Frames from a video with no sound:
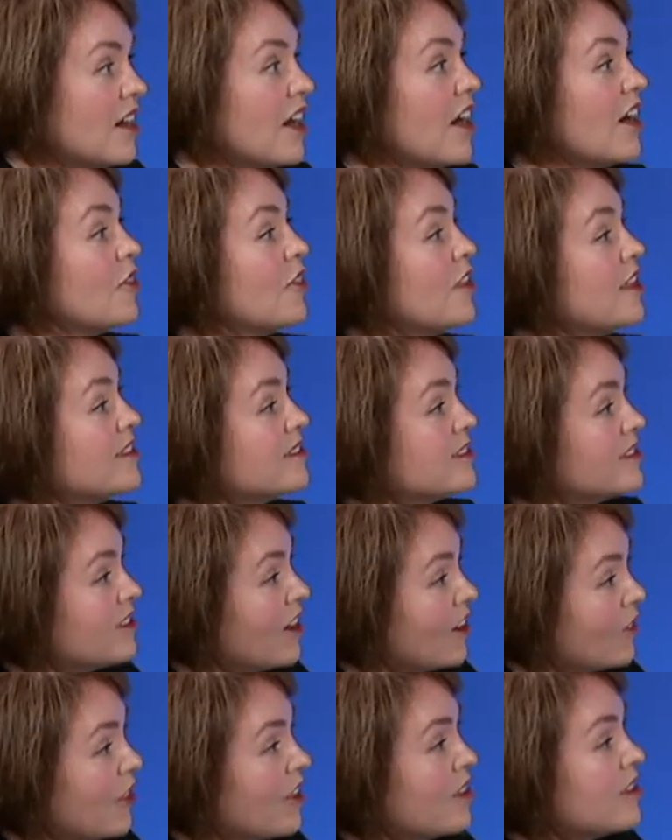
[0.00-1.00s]

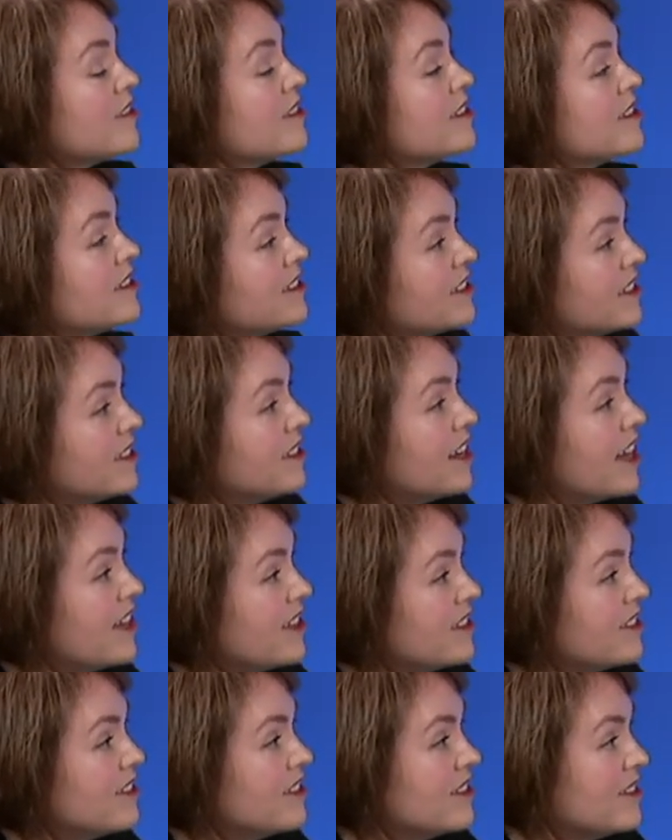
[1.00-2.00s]
I think just
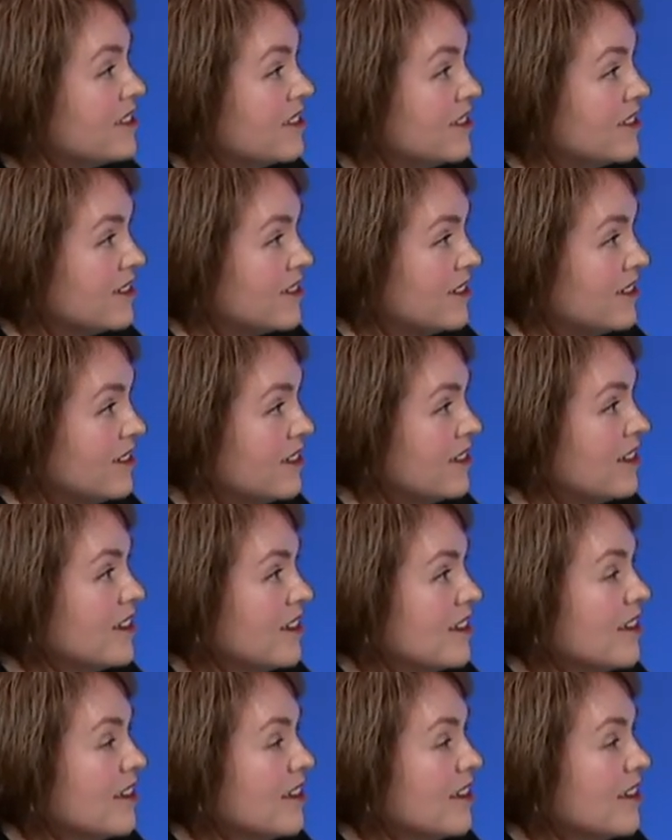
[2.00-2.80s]
today's decision,